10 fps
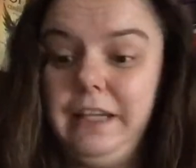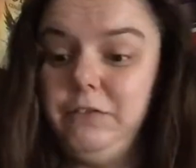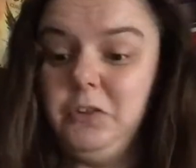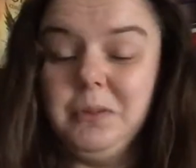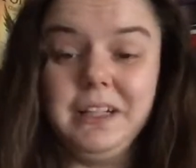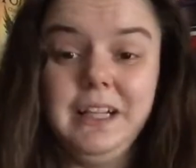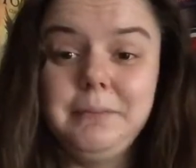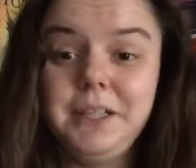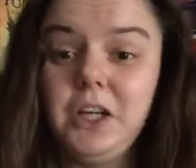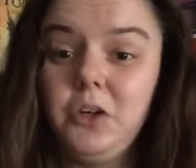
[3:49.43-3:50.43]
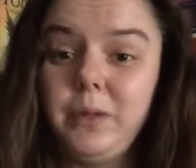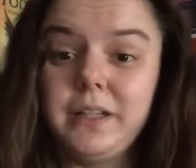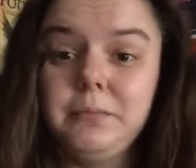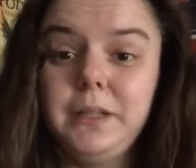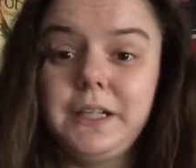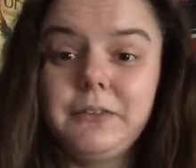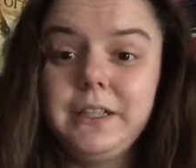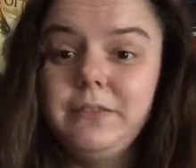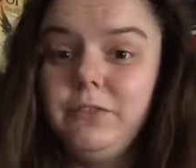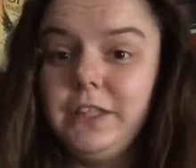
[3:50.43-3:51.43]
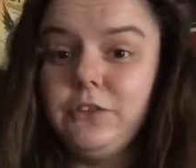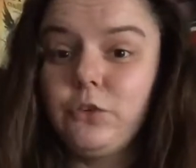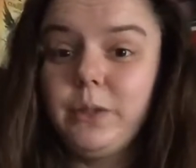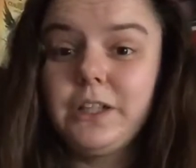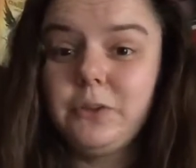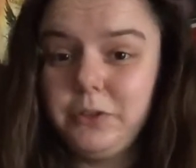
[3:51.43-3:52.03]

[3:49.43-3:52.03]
if you want to let me know, we can buddy read it via Twitter,